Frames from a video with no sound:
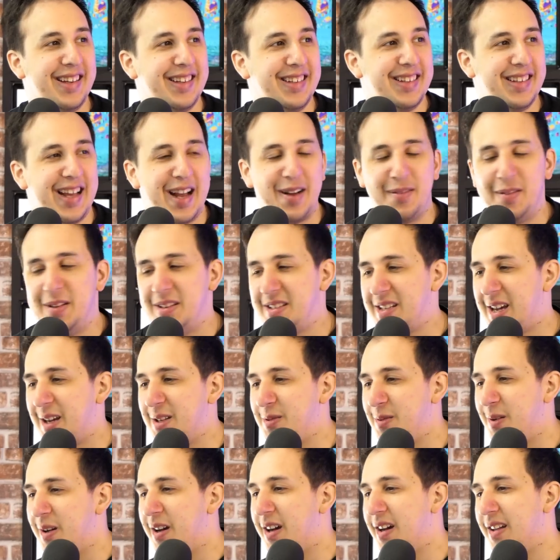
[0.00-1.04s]
How many times
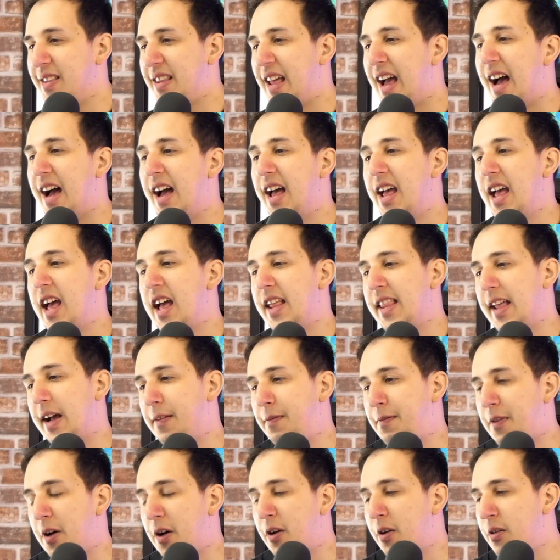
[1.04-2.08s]
we heard that? And that
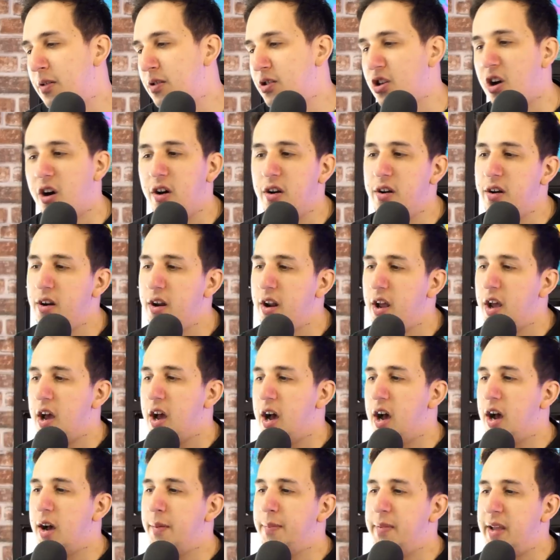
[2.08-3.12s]
follows on The